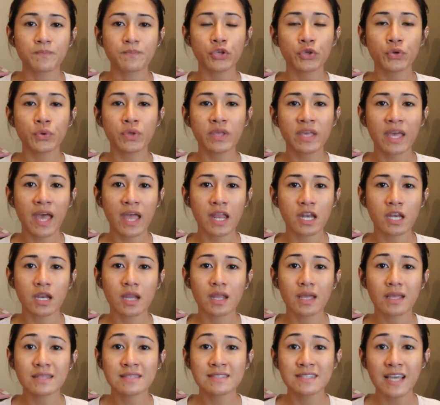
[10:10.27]
you can
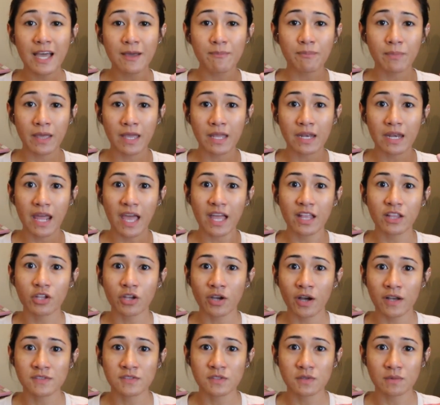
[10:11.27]
type in and
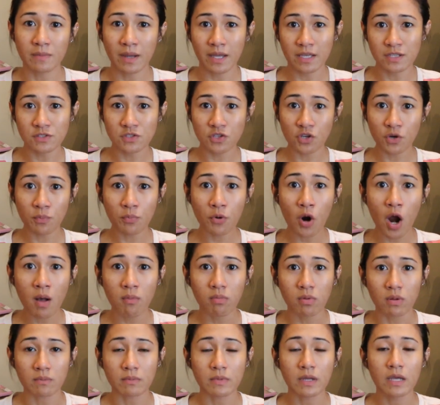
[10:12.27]
customize your
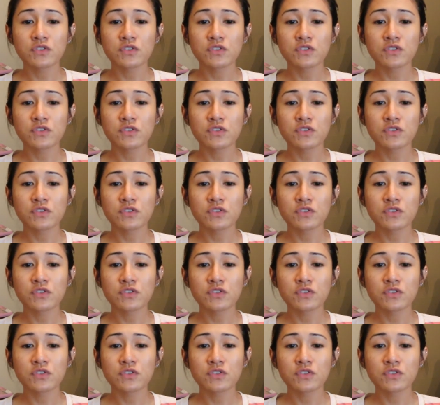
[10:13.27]
problem.